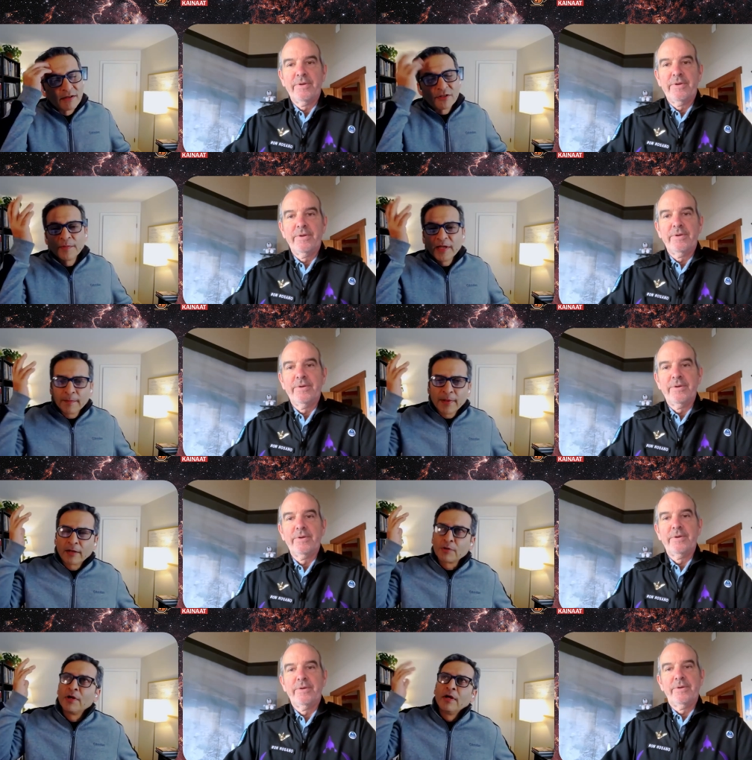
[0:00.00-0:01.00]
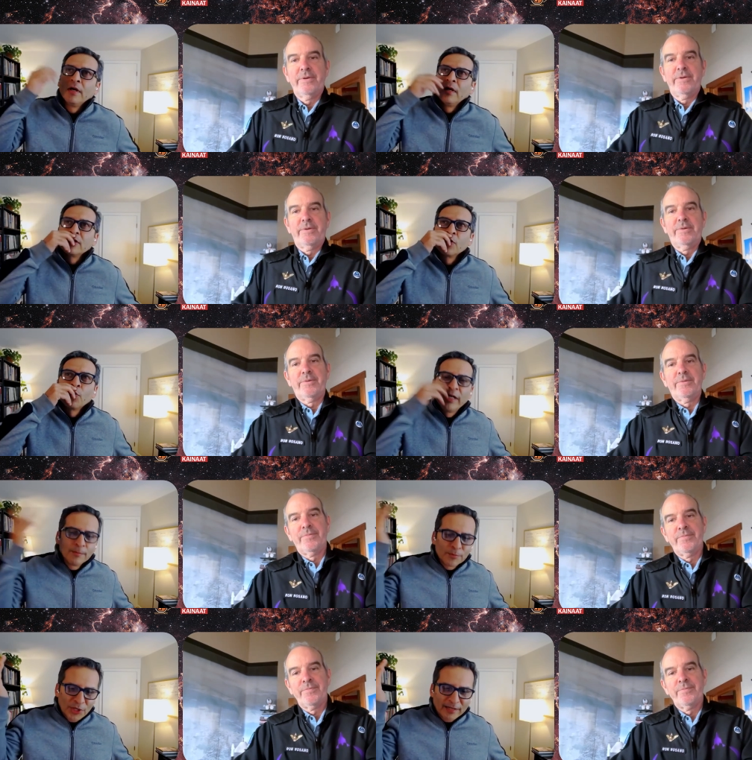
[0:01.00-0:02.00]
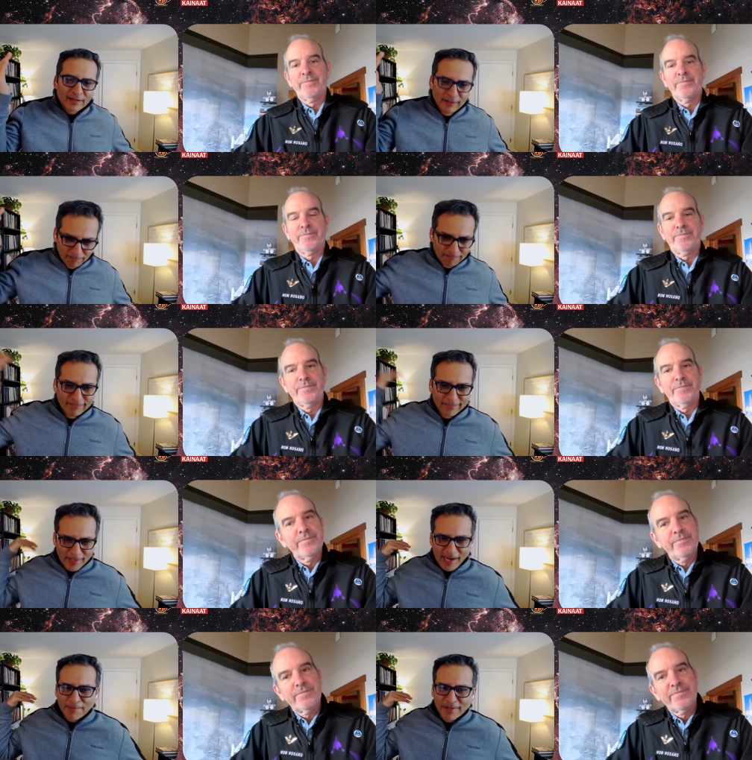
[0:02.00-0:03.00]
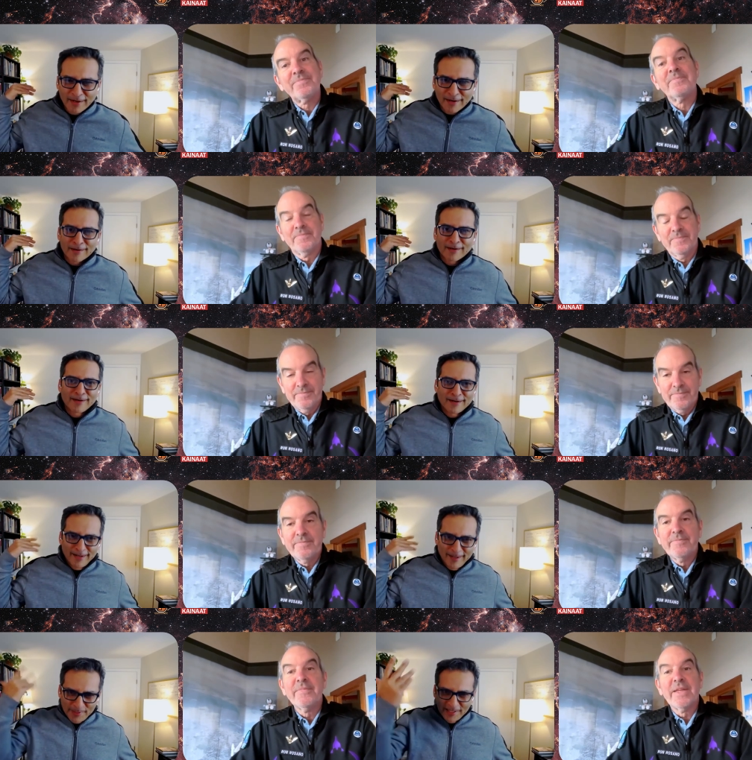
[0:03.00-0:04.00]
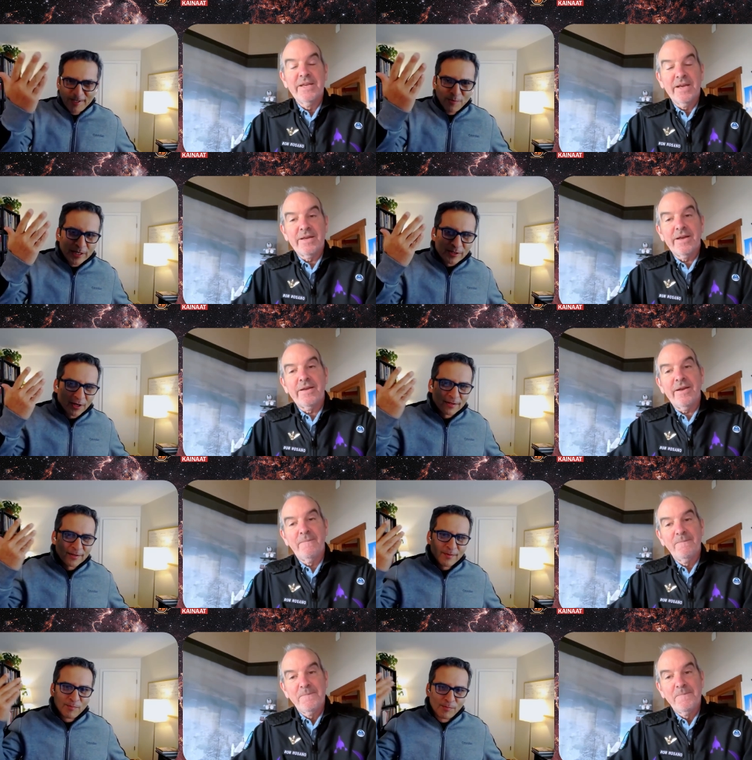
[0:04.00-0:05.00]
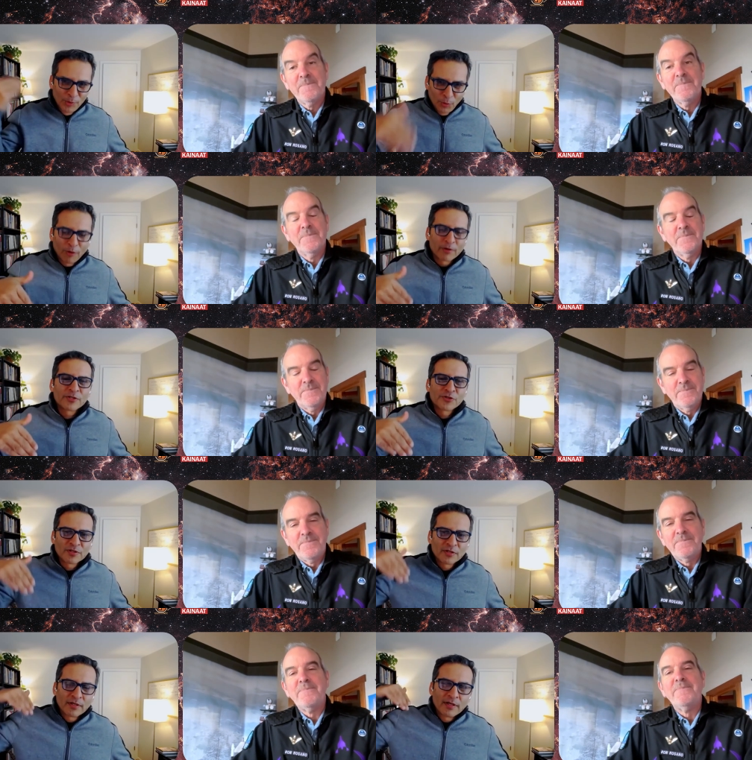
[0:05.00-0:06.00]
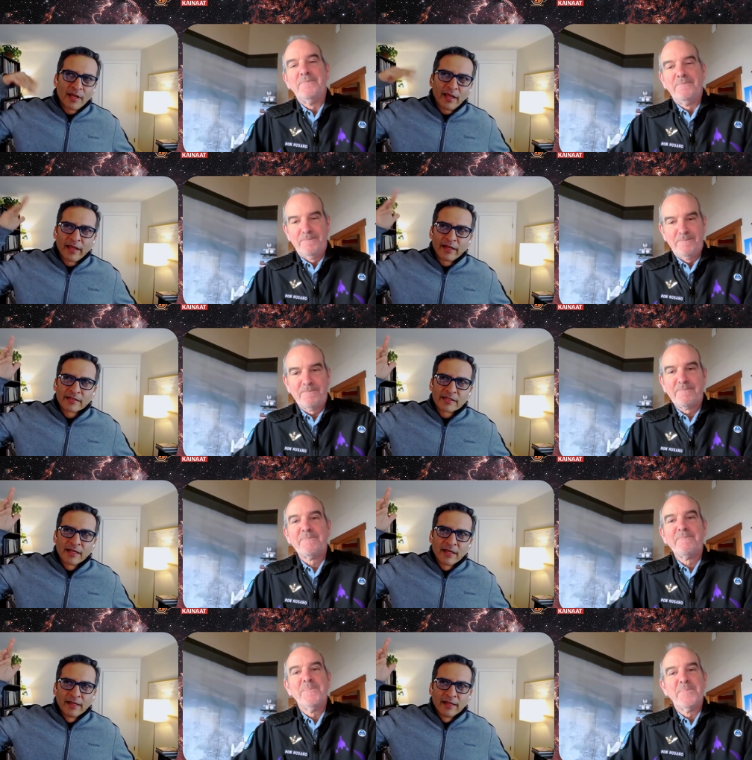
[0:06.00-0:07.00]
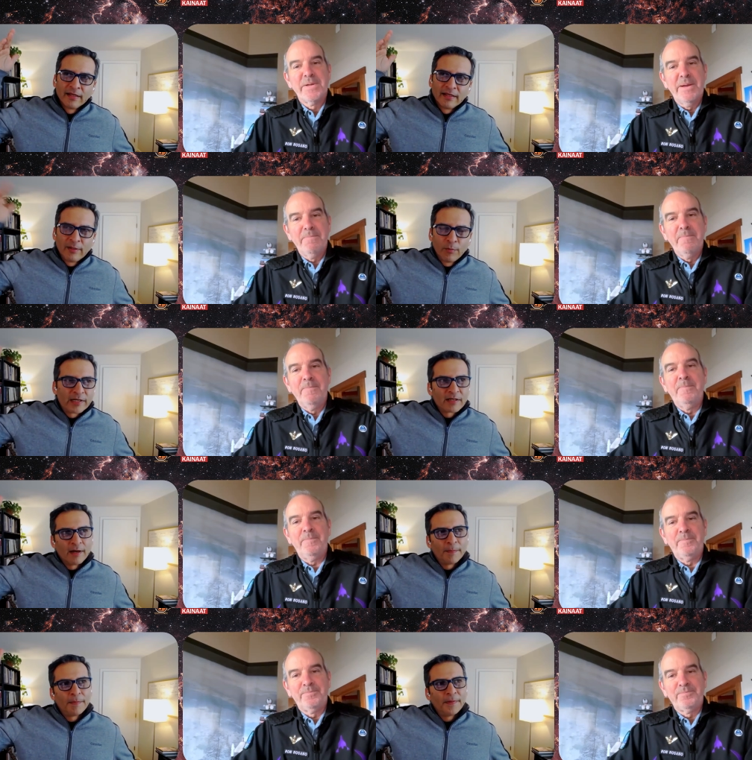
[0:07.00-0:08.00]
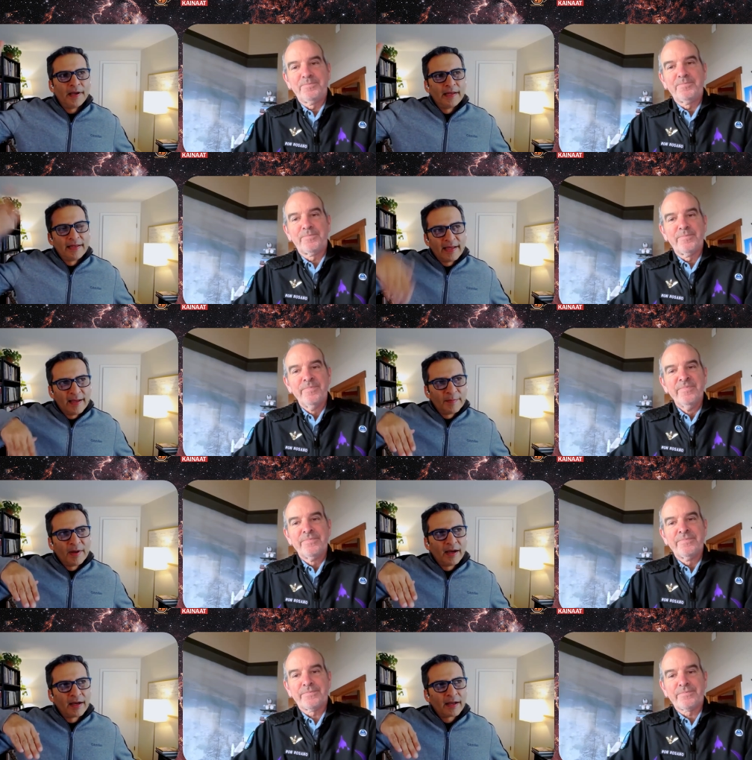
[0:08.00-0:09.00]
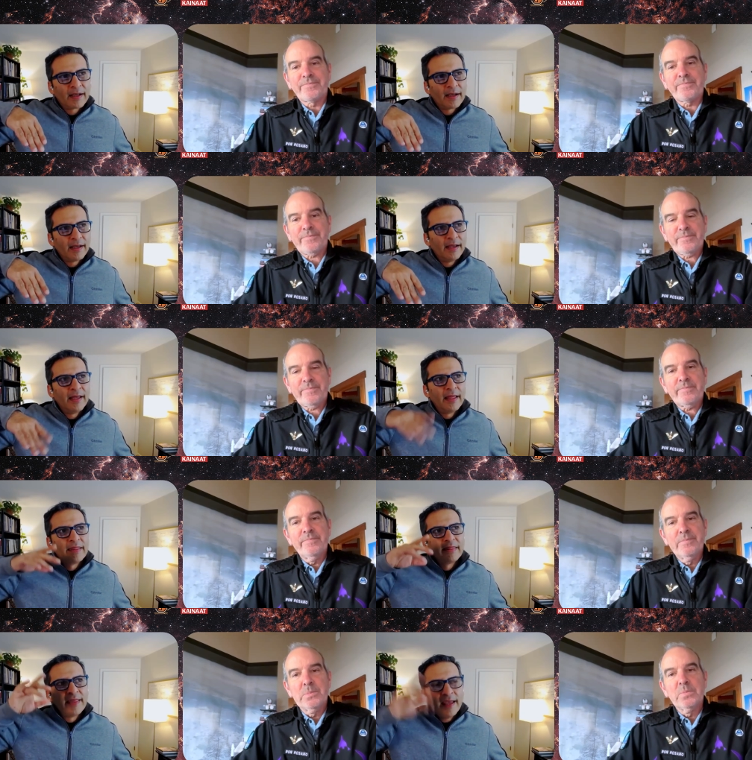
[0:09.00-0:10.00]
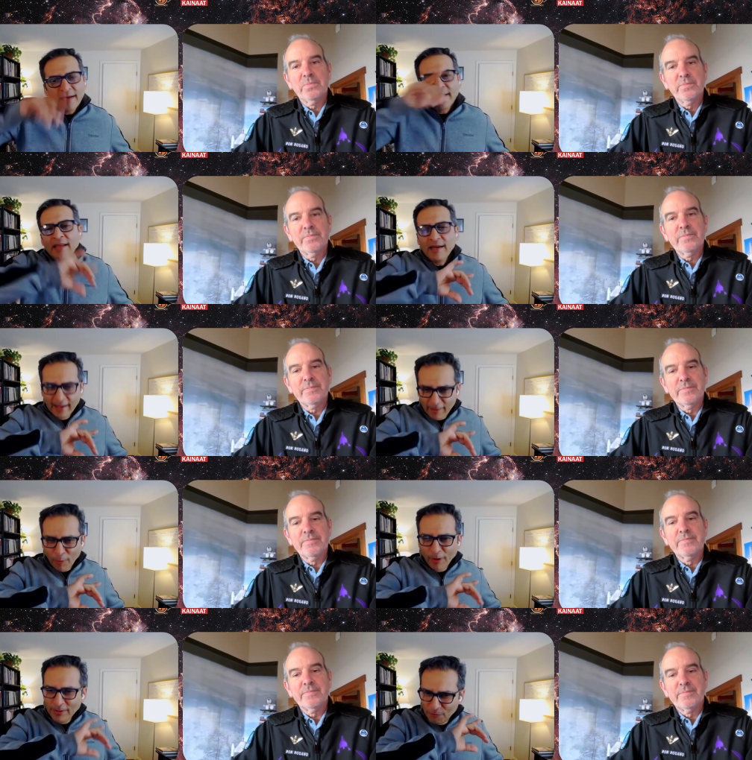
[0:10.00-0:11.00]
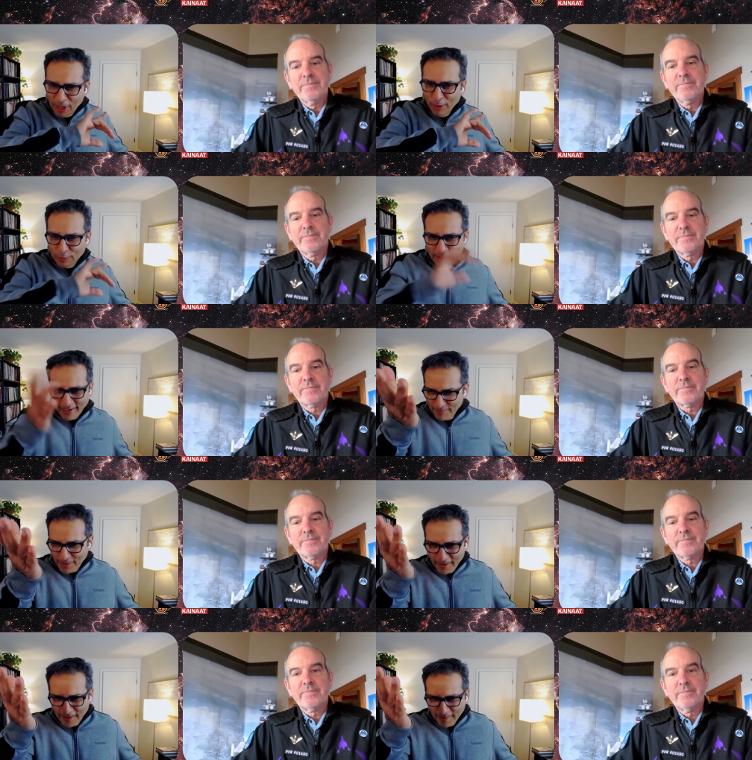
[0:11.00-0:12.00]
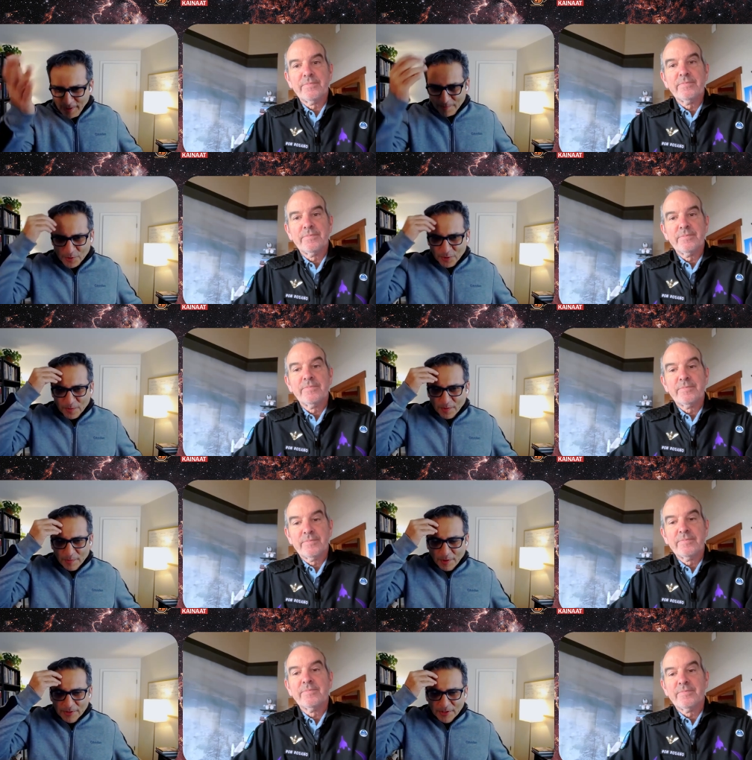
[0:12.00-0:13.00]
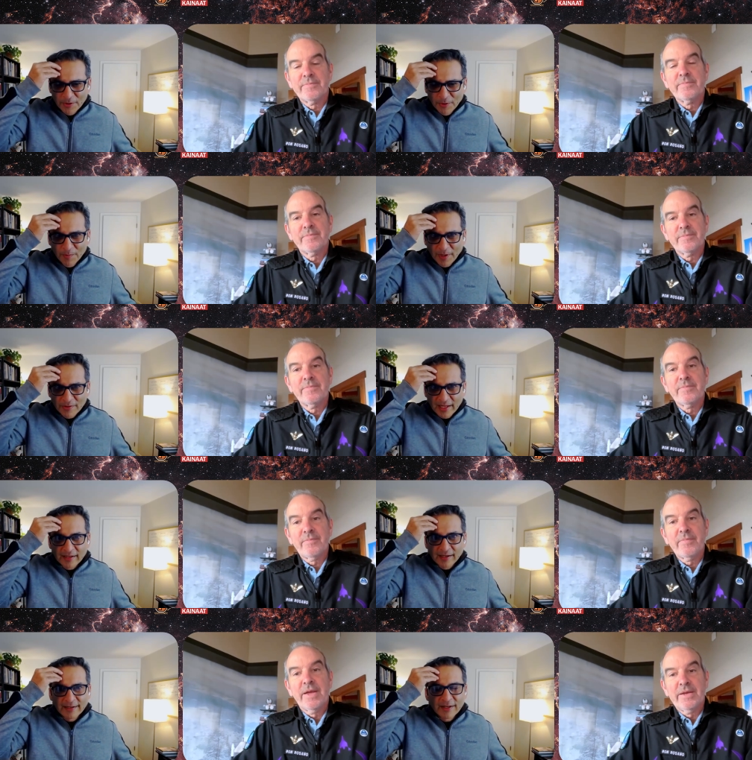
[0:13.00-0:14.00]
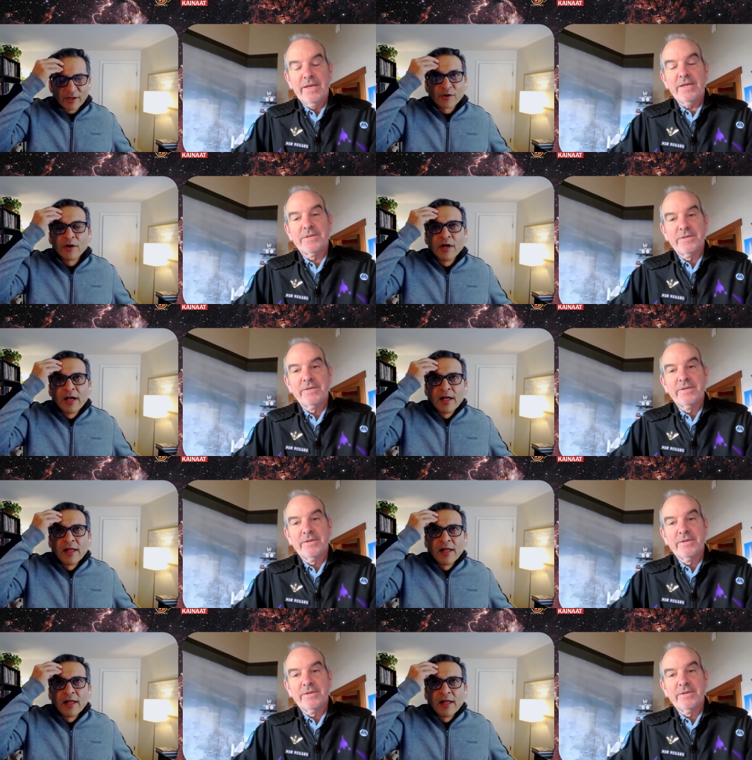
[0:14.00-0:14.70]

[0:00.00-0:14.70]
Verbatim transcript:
Speaker 1: occurred to me about so William Shatner, Captain Kirk. I mean, yeah, he yeah, went yeah. on Blue Origin, and yep. he went up, and he came back, and then he later on wrote. I'm, I'm, I'm sure probably you know about that, like yes. you know